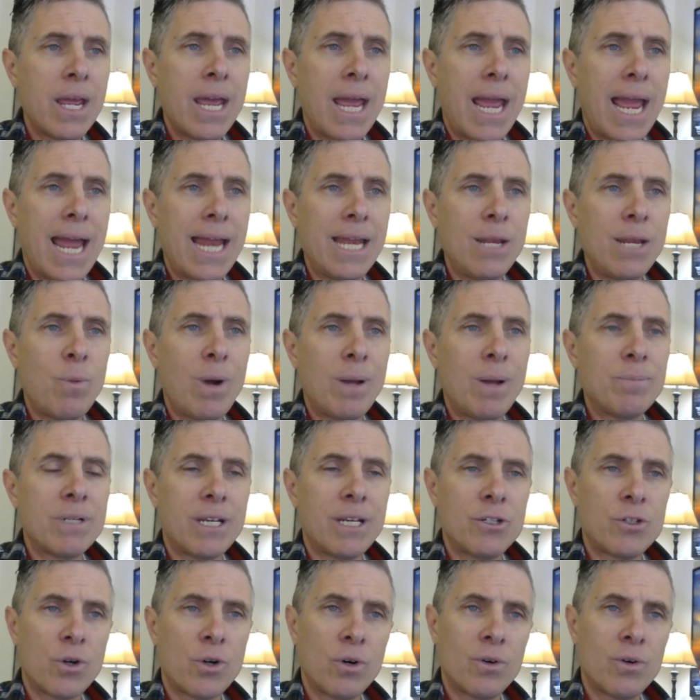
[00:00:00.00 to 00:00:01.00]
Any
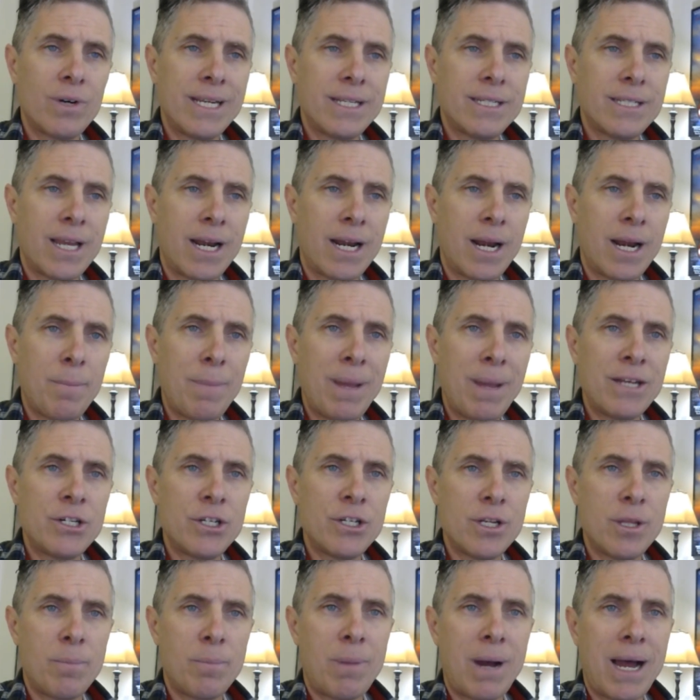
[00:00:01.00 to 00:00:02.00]
websites or links that I mention in
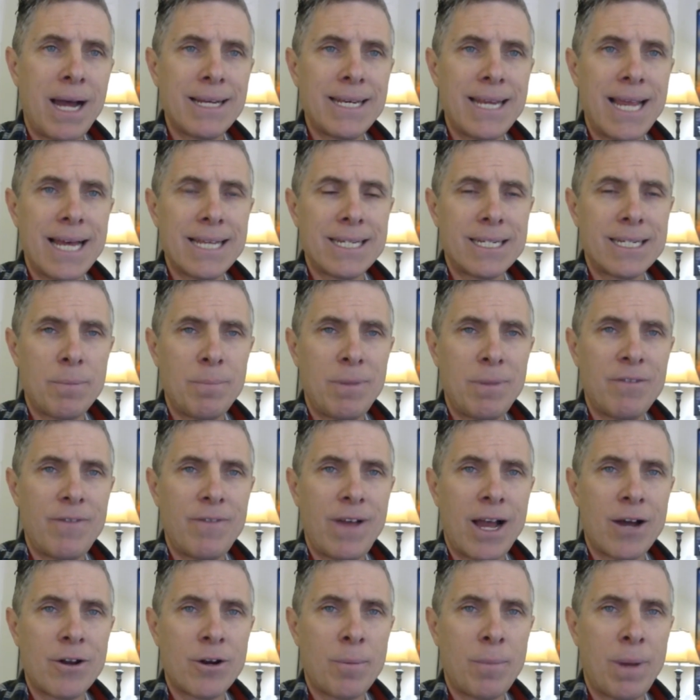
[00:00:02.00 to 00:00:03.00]
the podcast can be
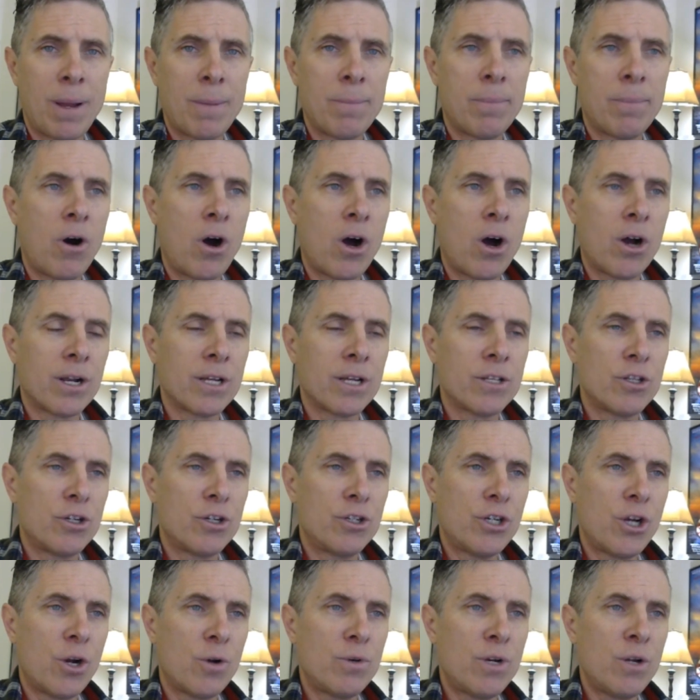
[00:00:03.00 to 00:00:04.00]
found on my blog in the
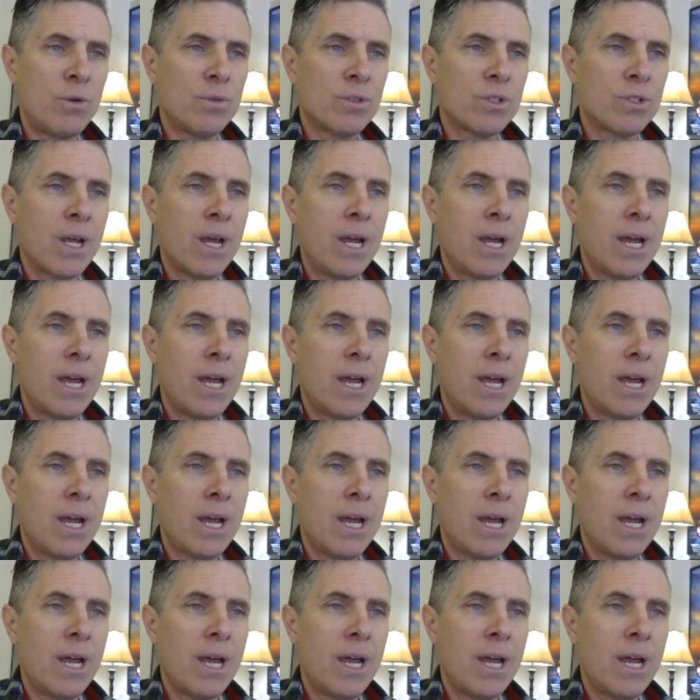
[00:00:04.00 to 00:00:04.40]
show notes.